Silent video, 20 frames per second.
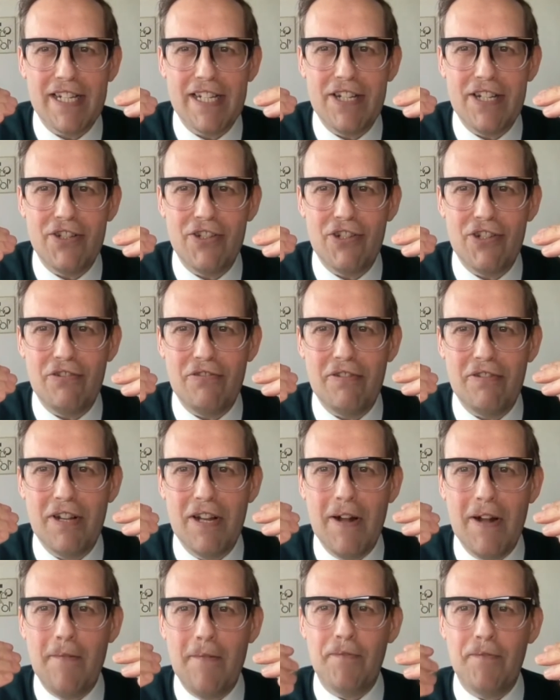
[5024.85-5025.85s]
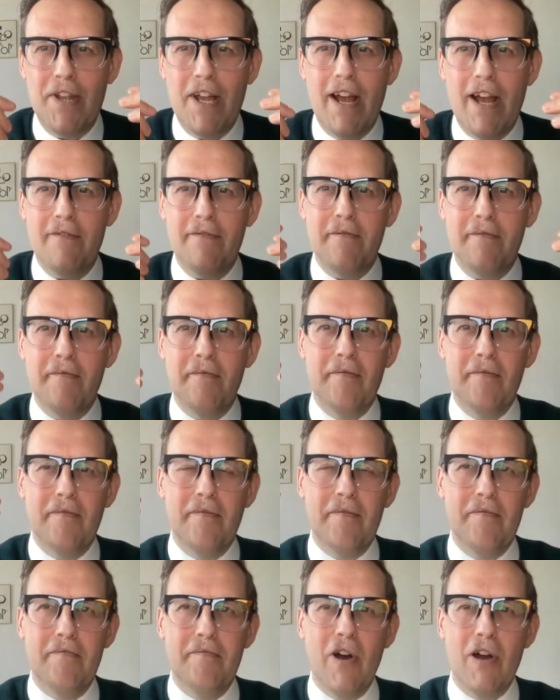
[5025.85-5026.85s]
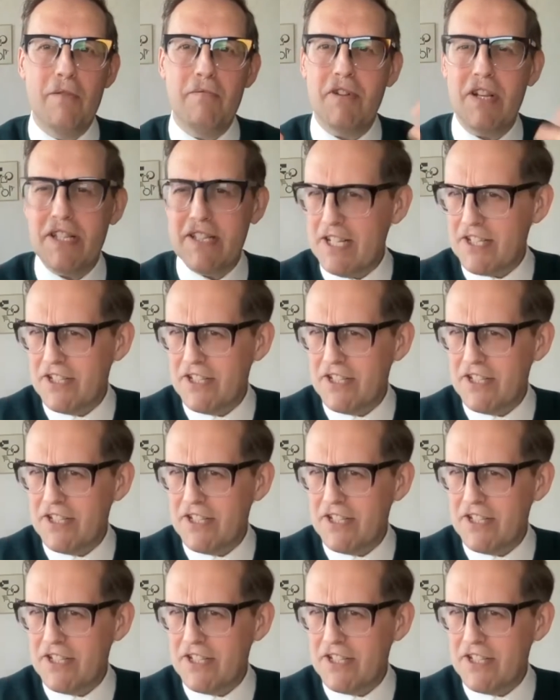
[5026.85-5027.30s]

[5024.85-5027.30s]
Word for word: Did you have moment?